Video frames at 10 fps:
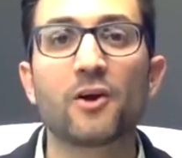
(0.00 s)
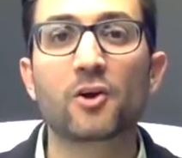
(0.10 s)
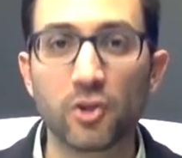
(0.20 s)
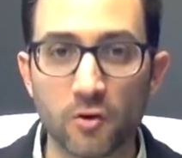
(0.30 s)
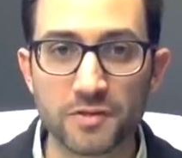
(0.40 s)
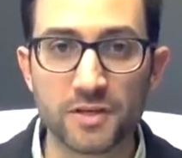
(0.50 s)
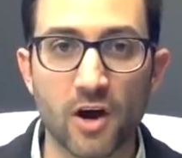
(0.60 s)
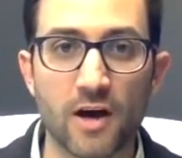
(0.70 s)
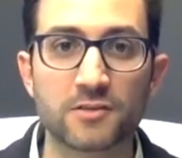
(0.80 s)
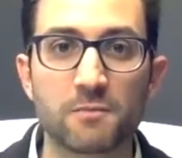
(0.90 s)
closing
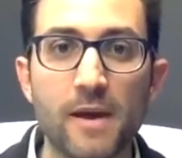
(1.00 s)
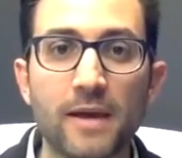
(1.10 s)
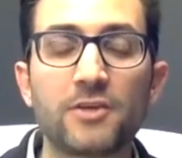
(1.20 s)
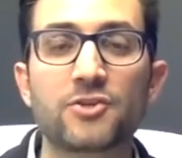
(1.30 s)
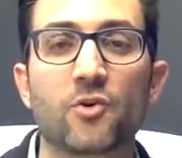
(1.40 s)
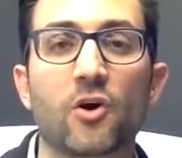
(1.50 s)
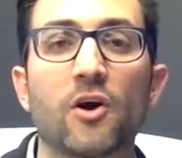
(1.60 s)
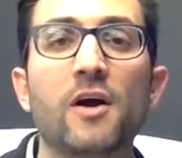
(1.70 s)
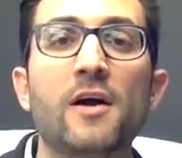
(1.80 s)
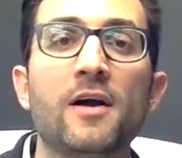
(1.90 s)
costs, making sure